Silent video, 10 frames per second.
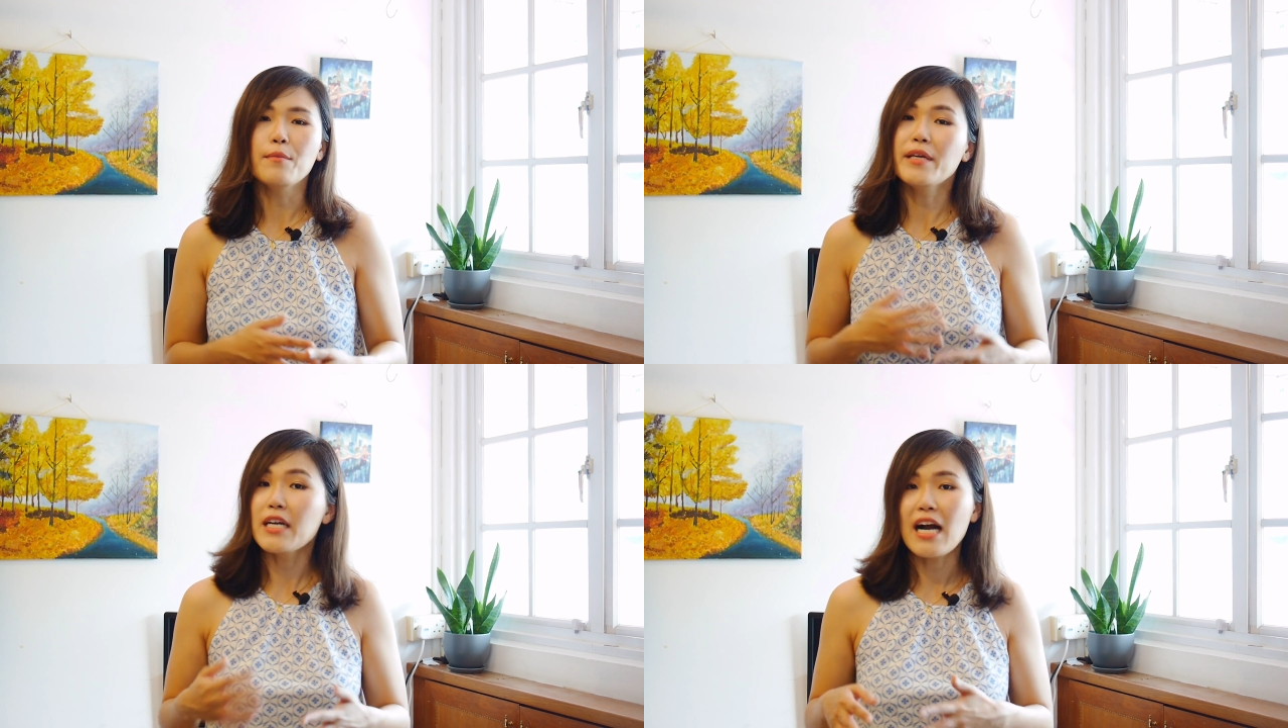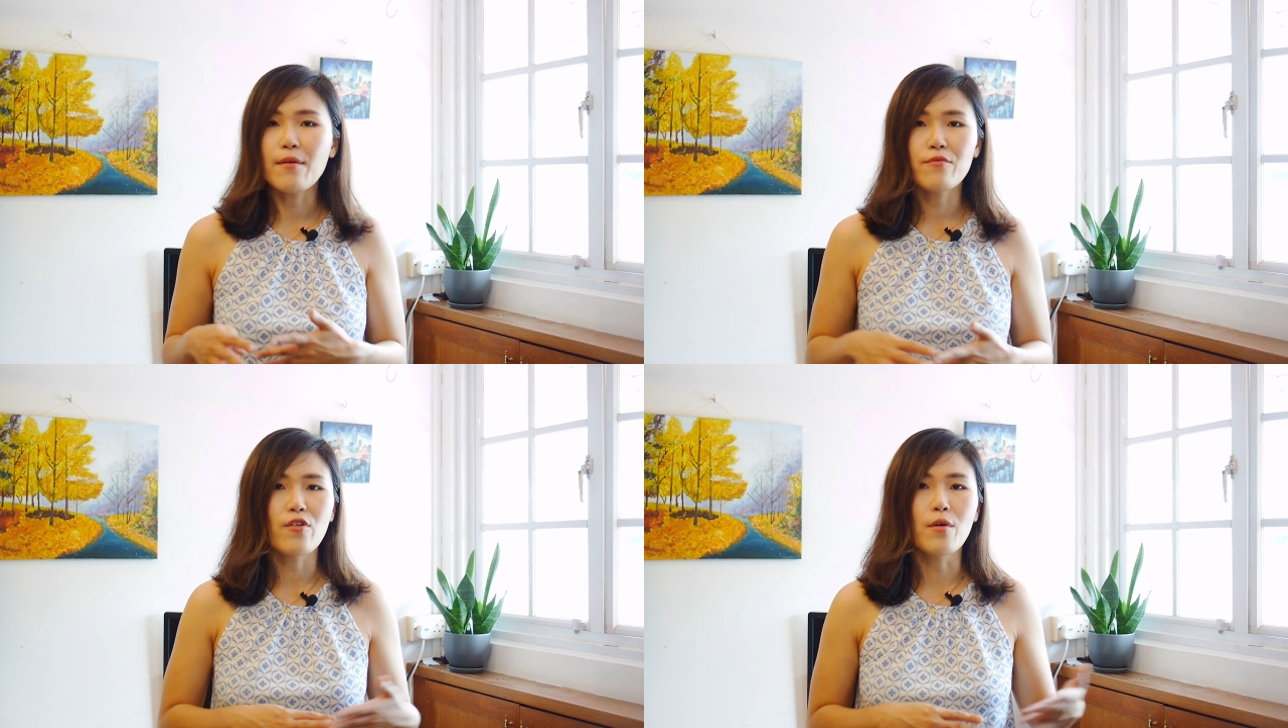
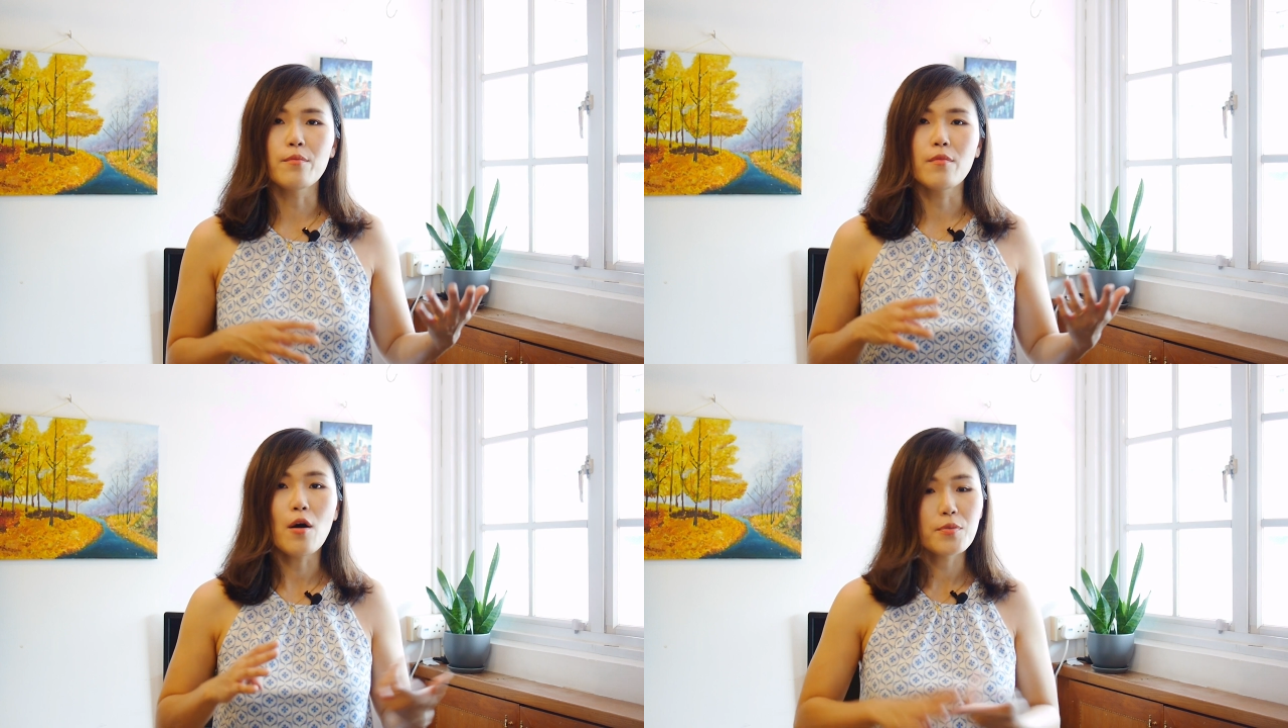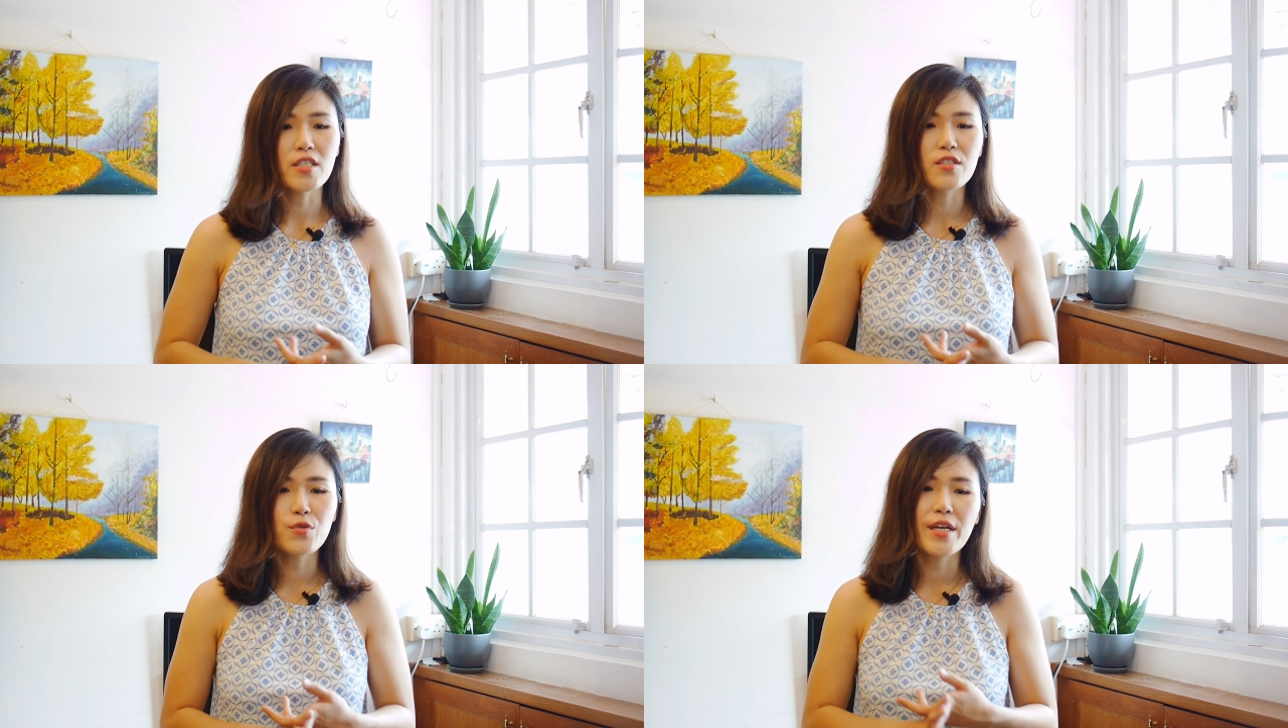income from
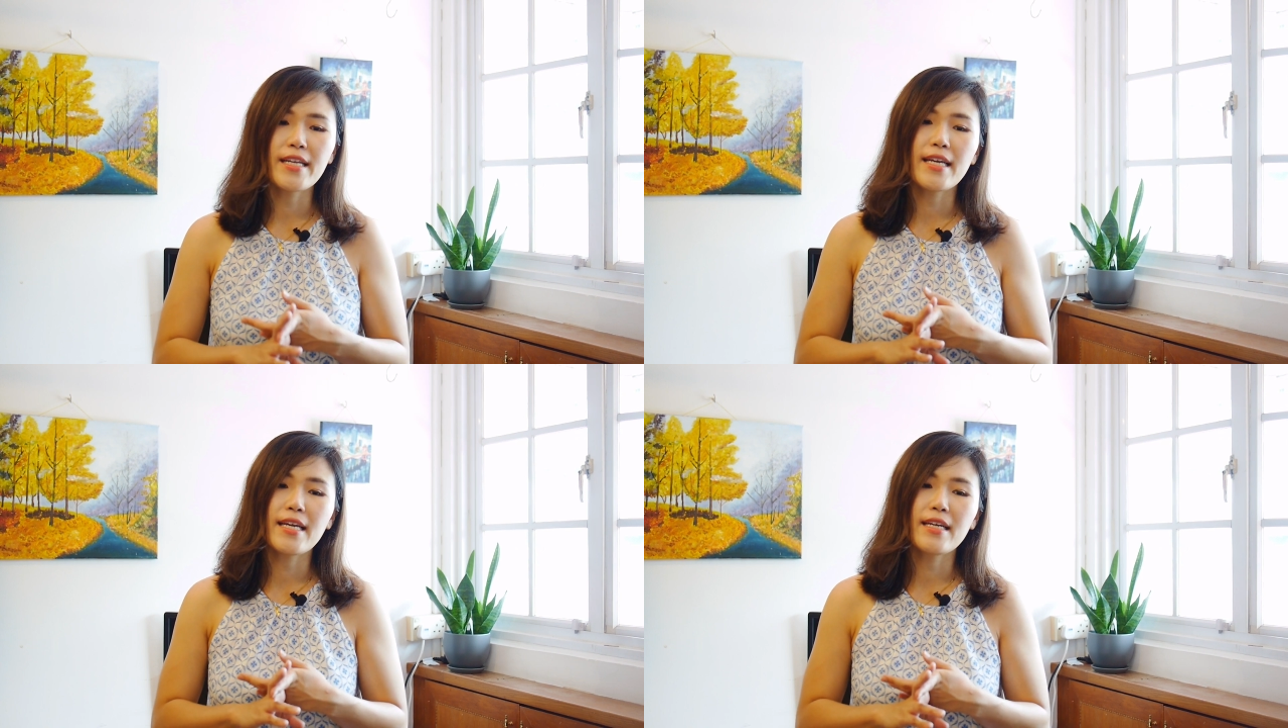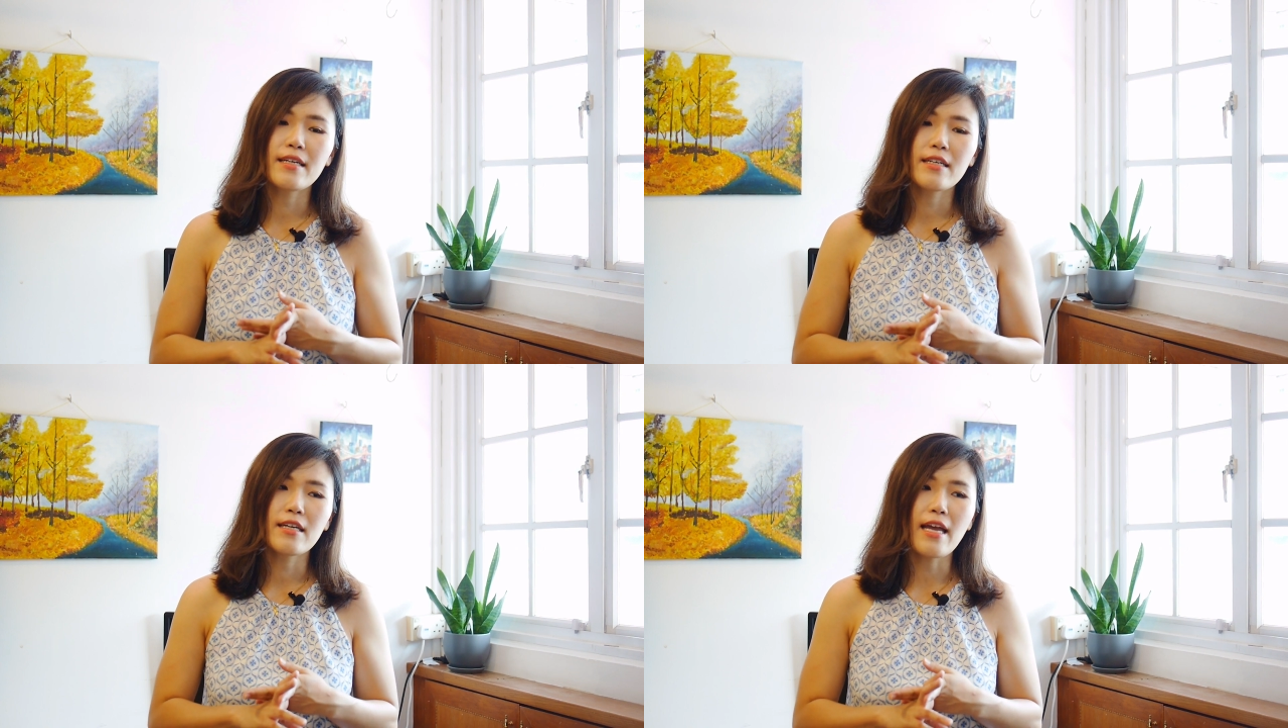options
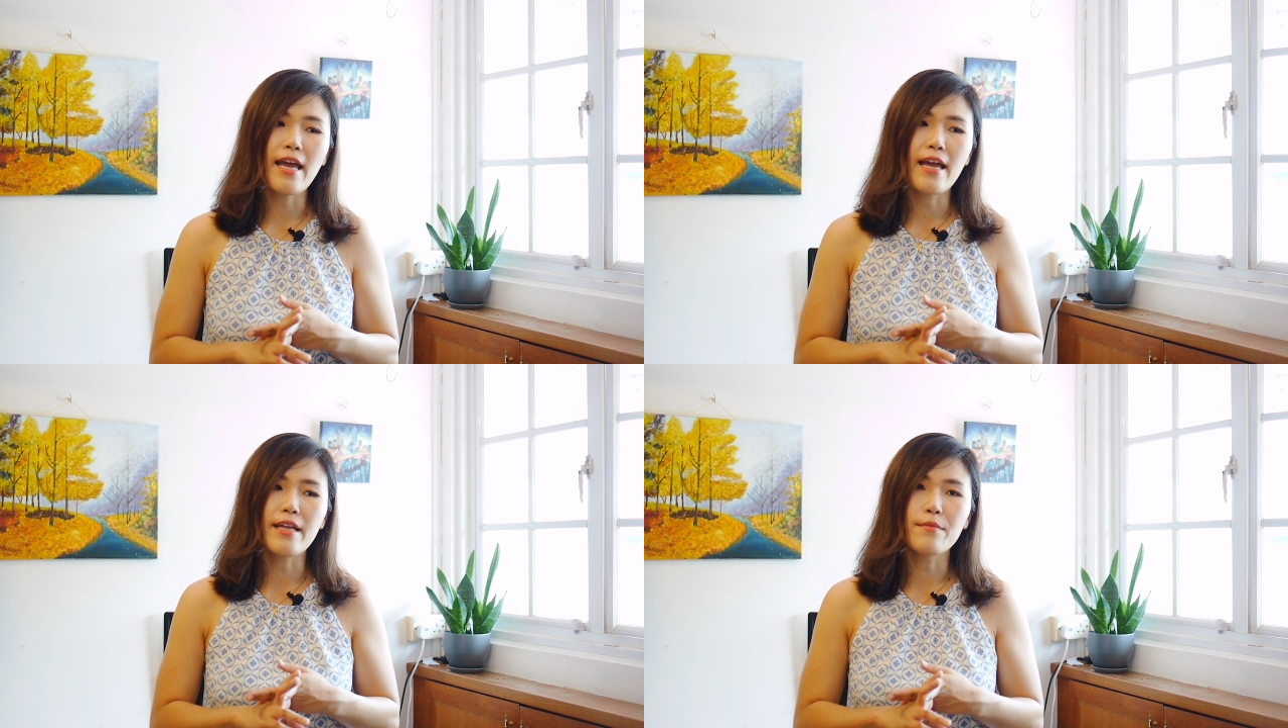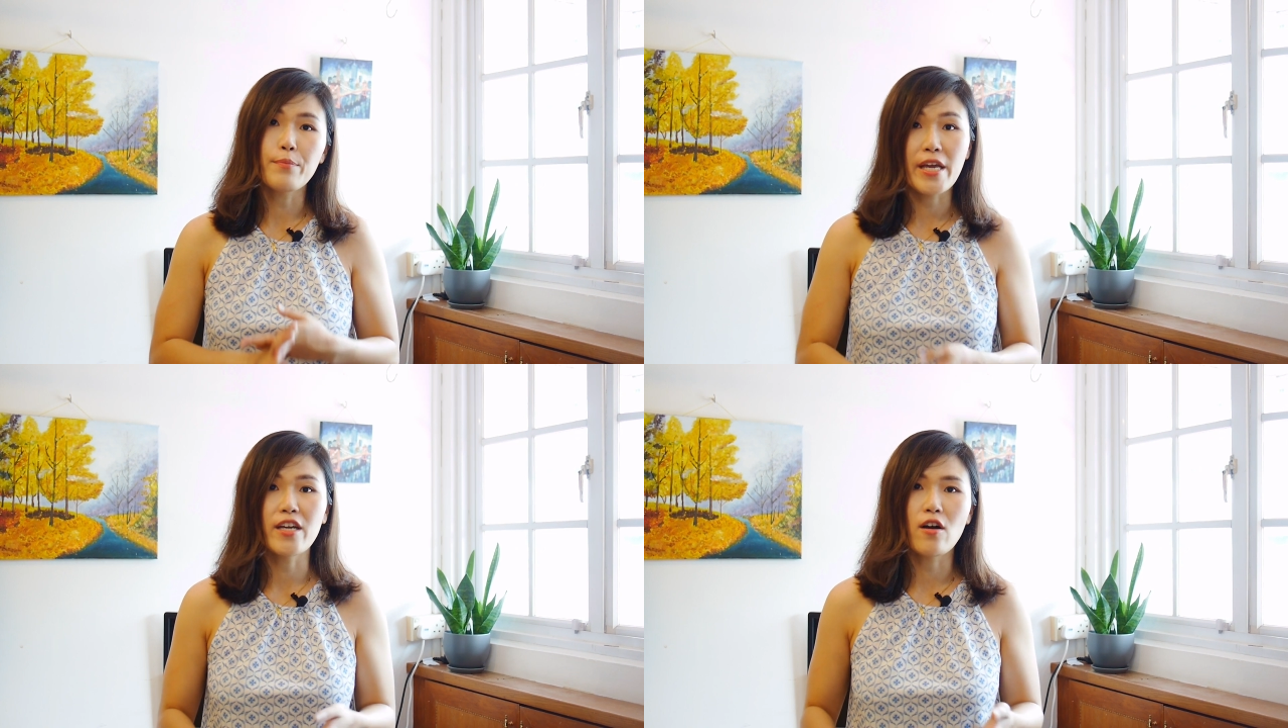trading, and
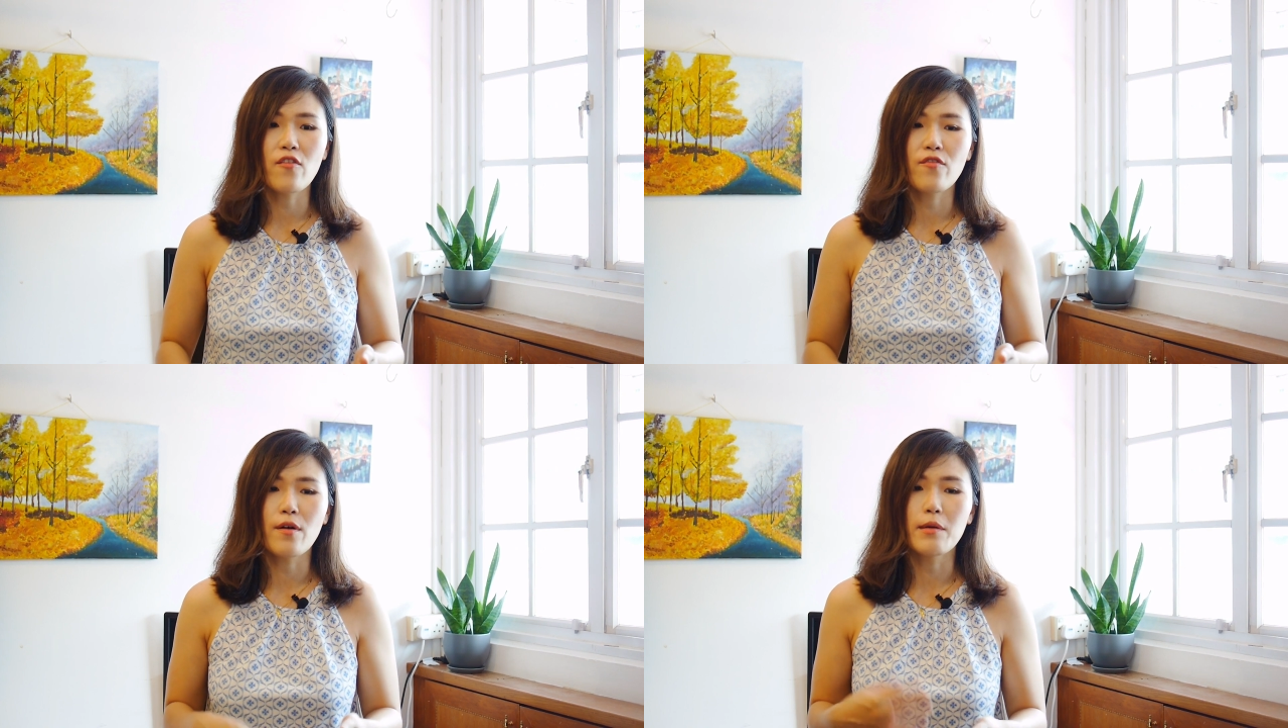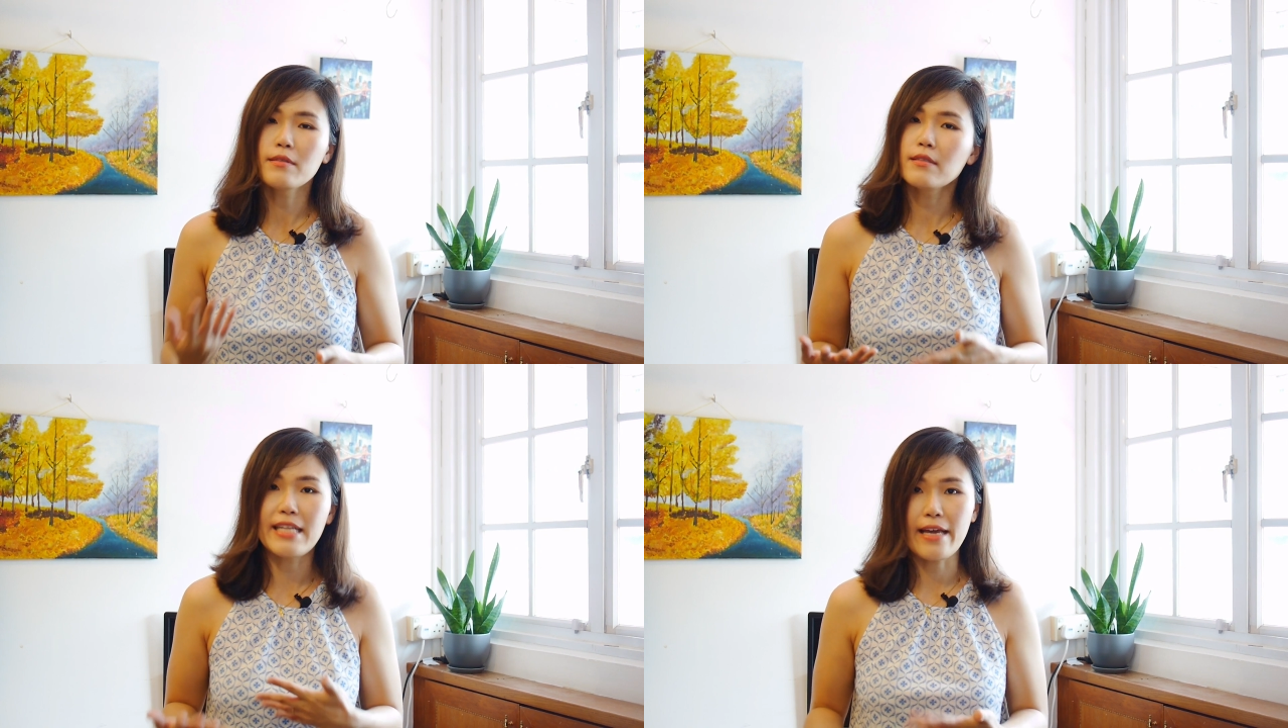paying off
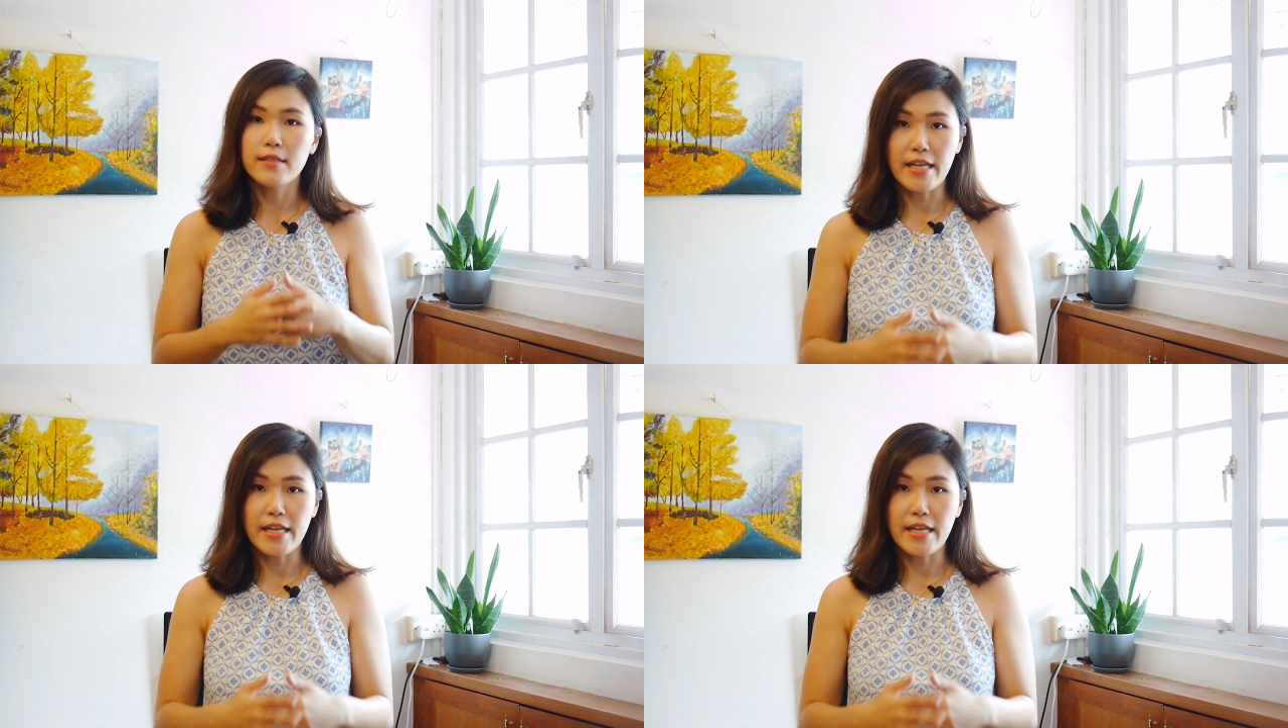debt.